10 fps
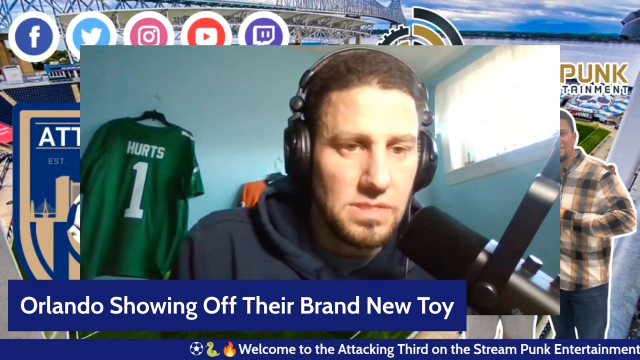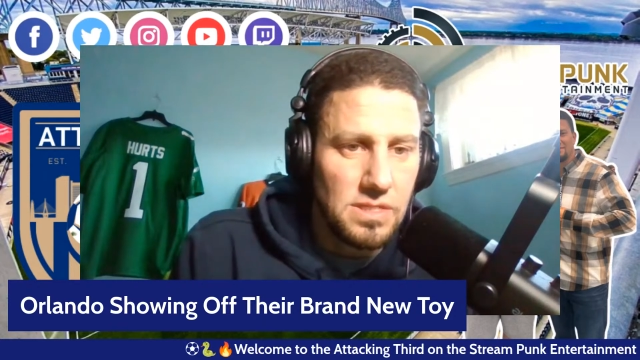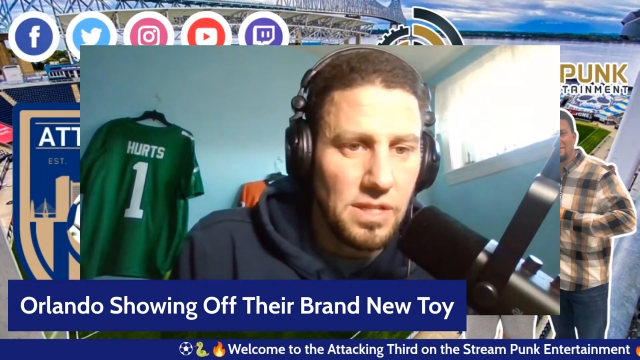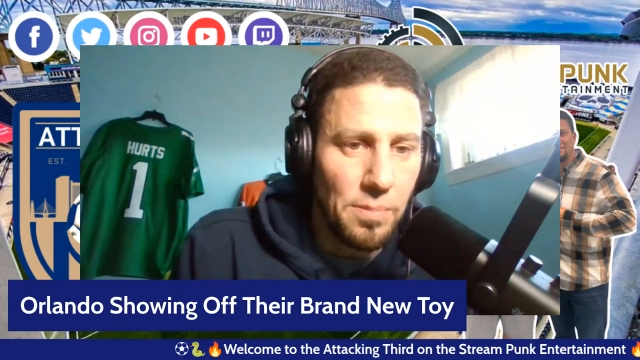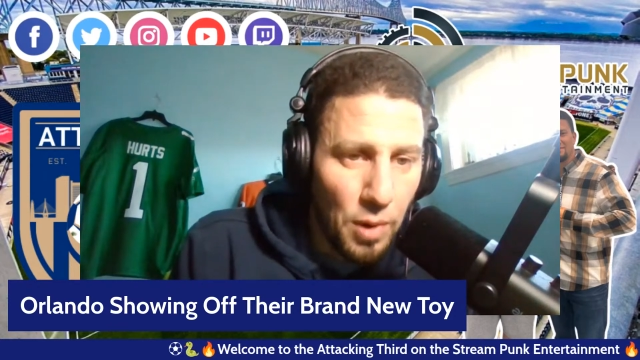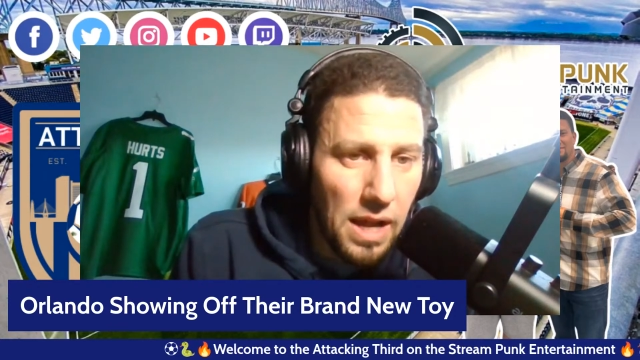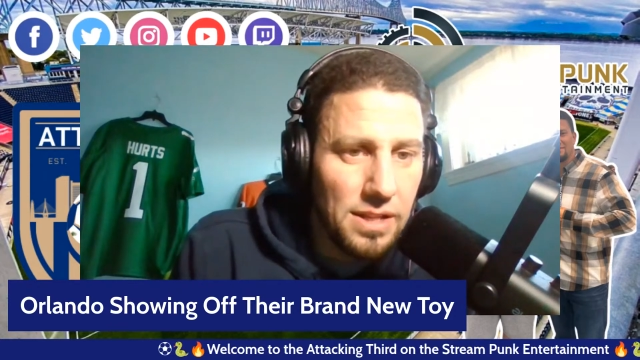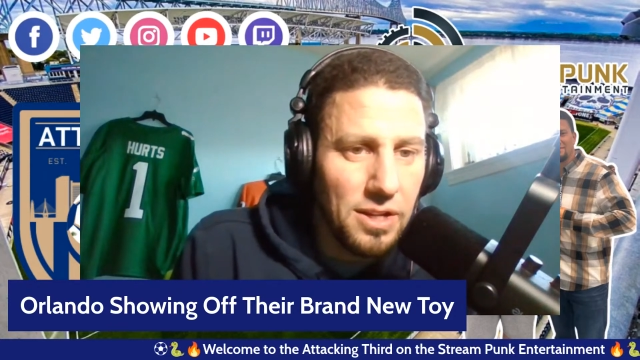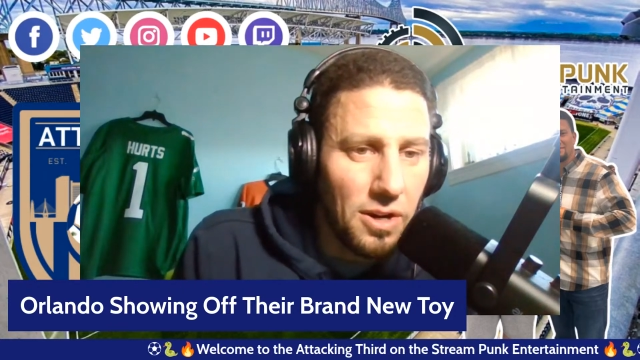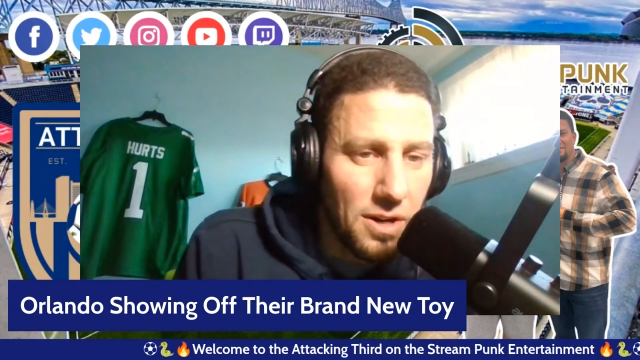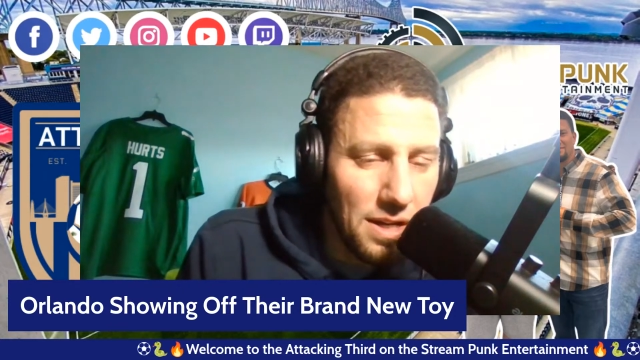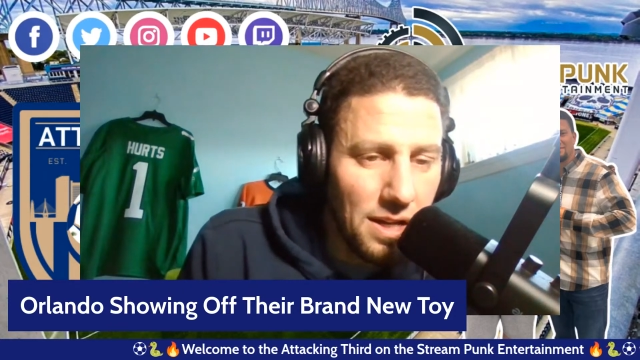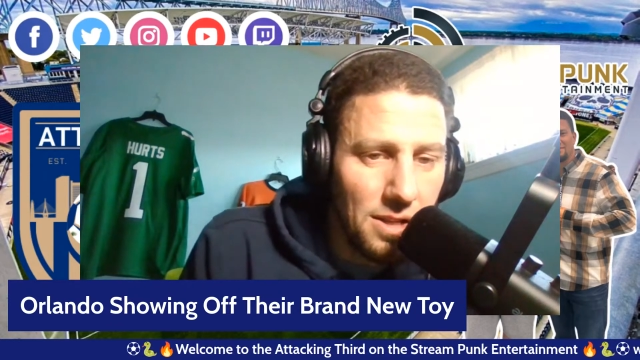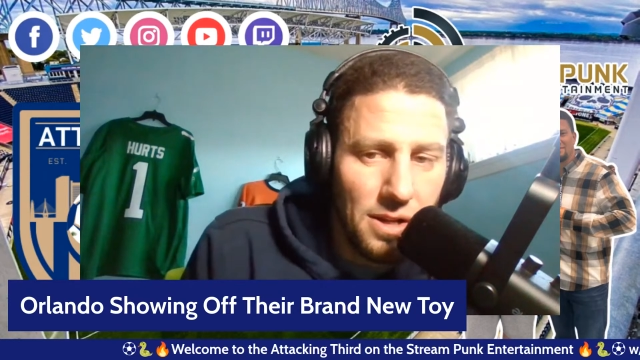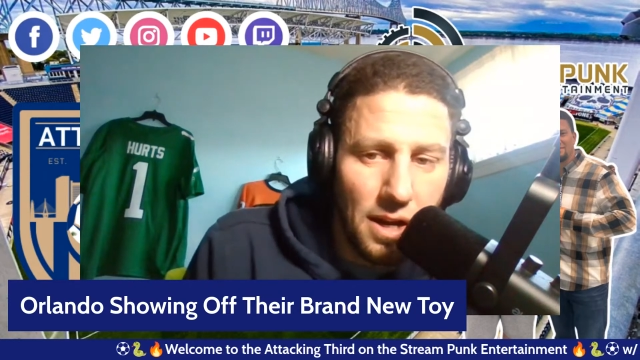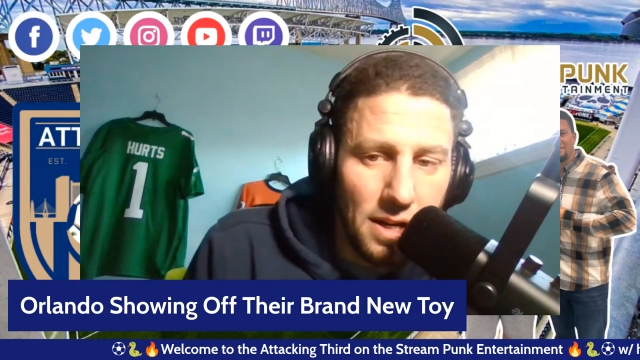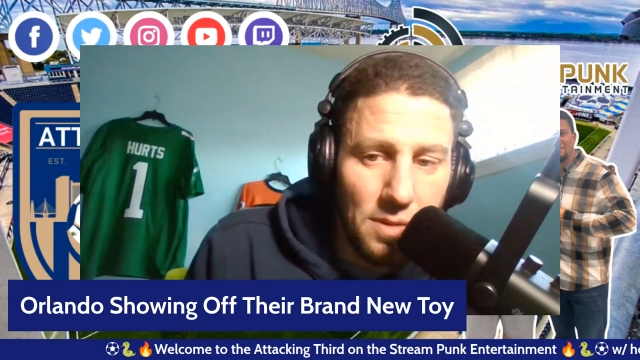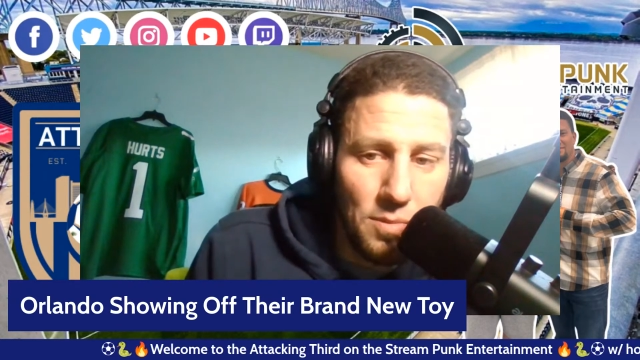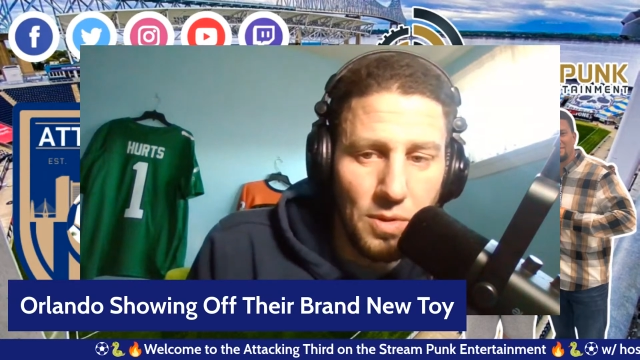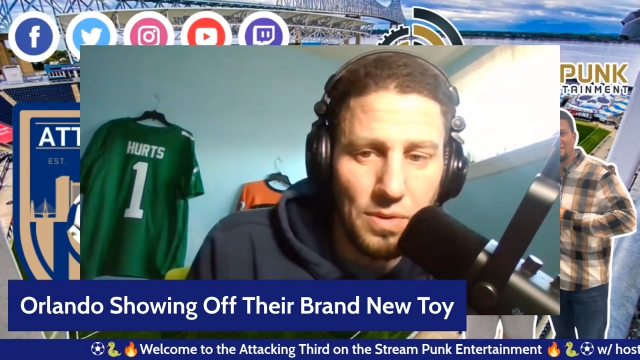the Bradley Carnell
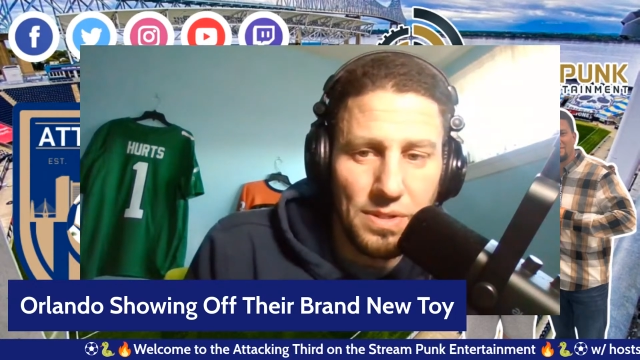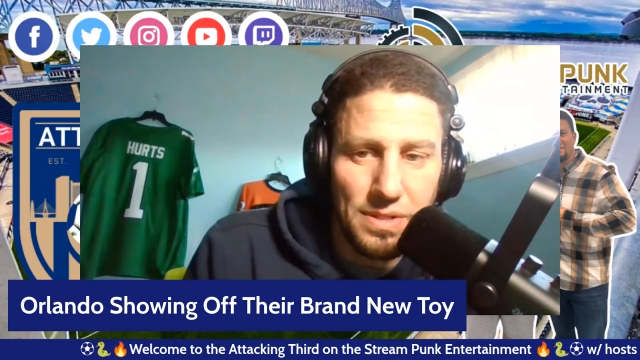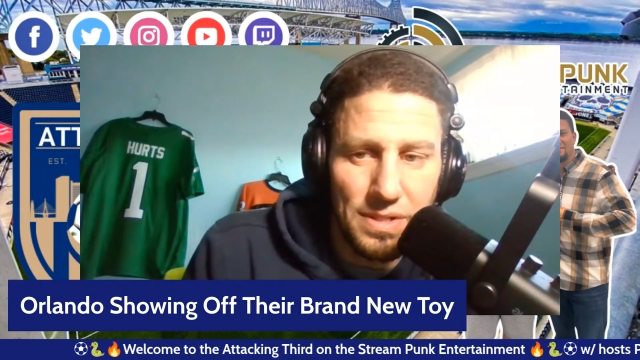honeymoon,